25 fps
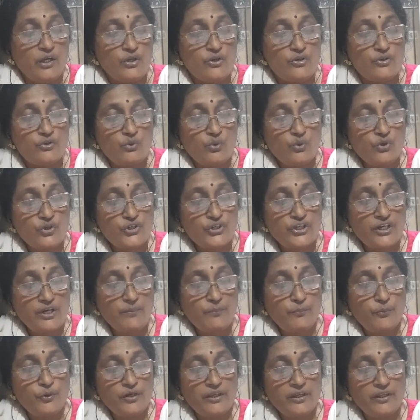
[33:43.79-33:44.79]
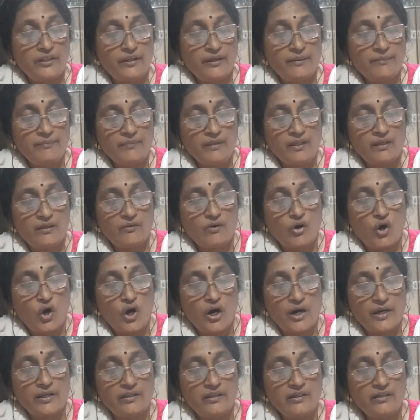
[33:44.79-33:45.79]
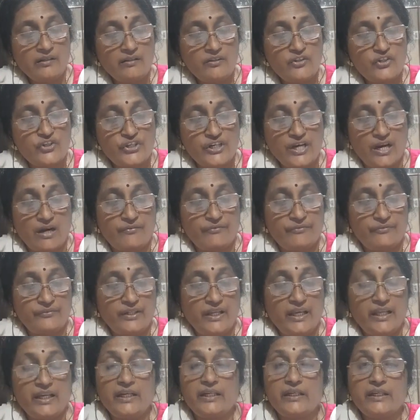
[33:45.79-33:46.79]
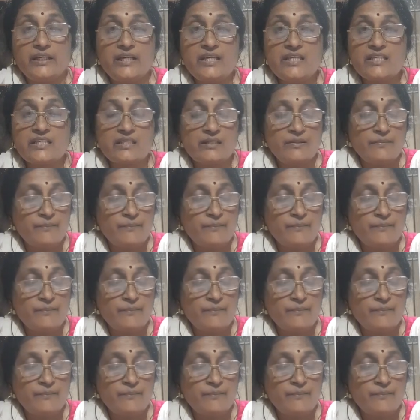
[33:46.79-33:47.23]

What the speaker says: So she put them on the shelf, there it is,